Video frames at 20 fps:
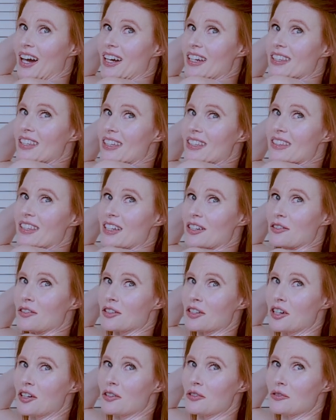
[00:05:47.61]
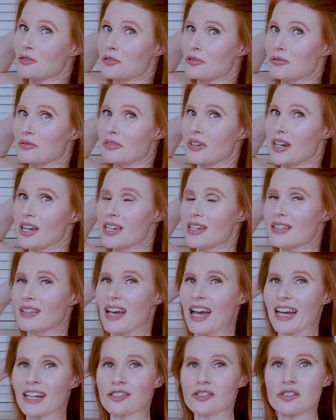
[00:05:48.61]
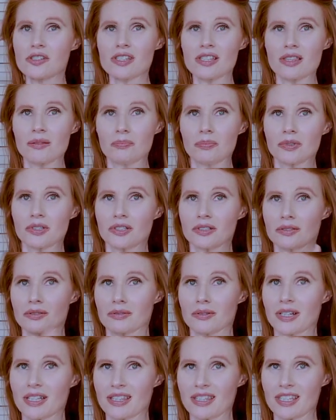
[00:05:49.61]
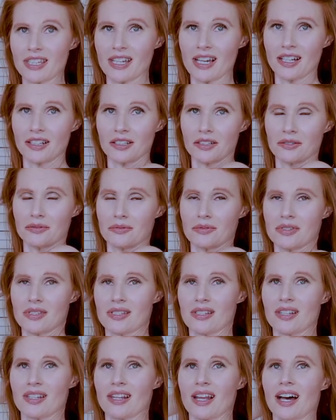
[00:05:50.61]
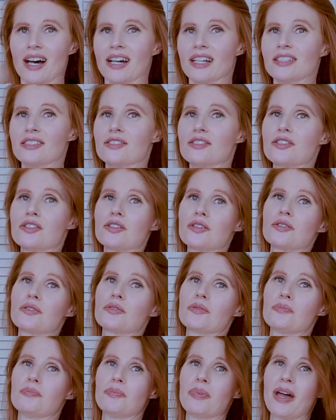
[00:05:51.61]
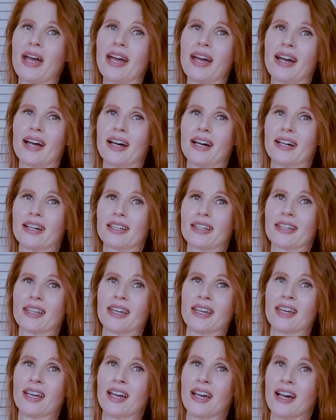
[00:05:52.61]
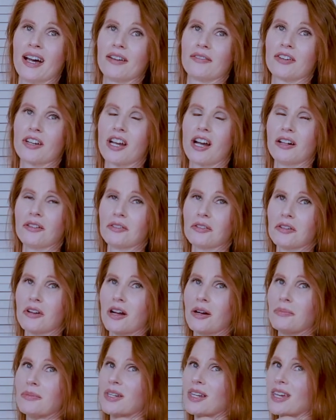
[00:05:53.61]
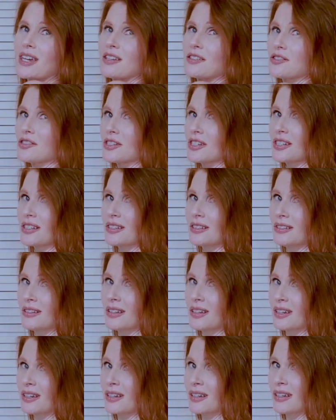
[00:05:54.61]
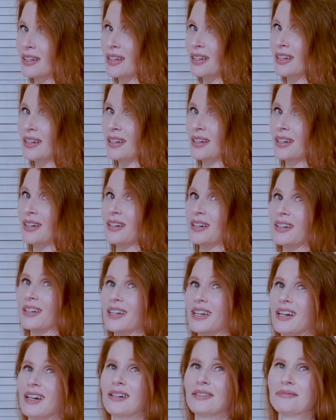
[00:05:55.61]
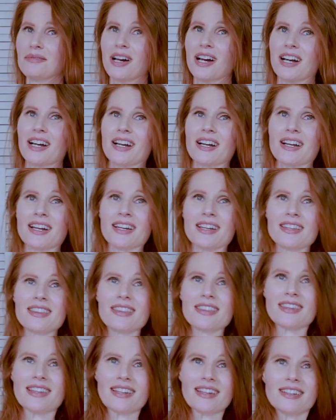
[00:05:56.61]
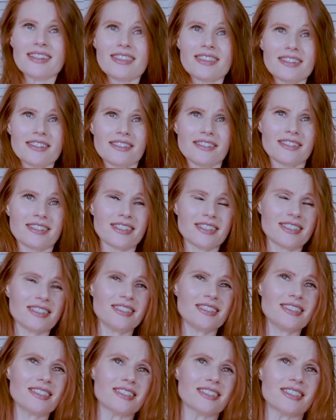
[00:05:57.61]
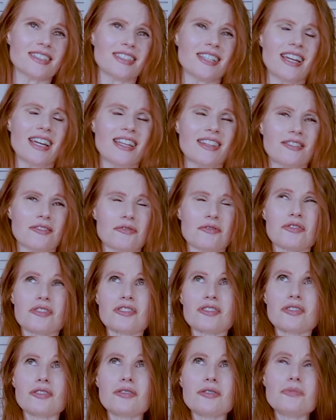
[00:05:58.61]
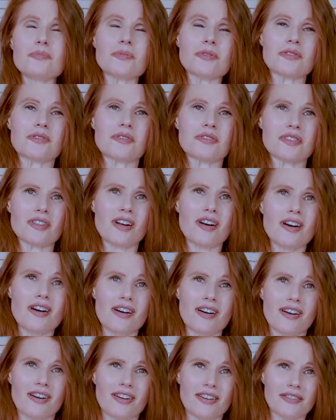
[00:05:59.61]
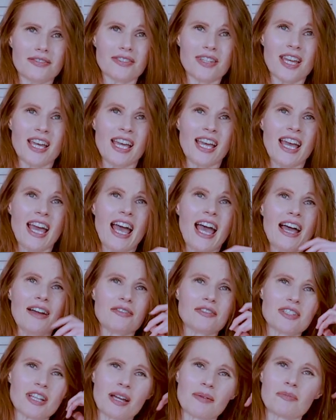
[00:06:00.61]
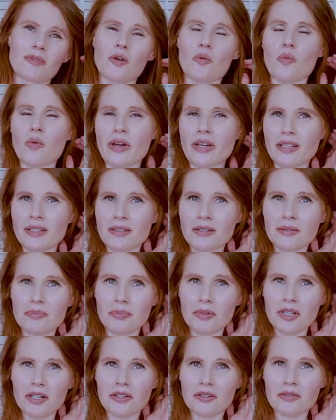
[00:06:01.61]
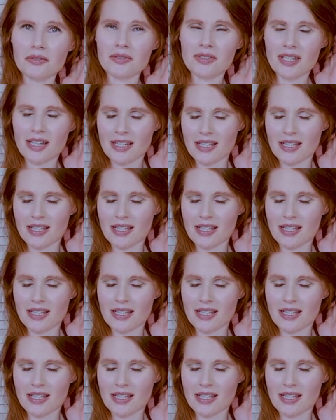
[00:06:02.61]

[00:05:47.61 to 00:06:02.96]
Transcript: I think they go great. Actually, the blue and the yellow is not too bad. Color combination. Yeah, I think they're good. And they're super soft. Every time the wind blows,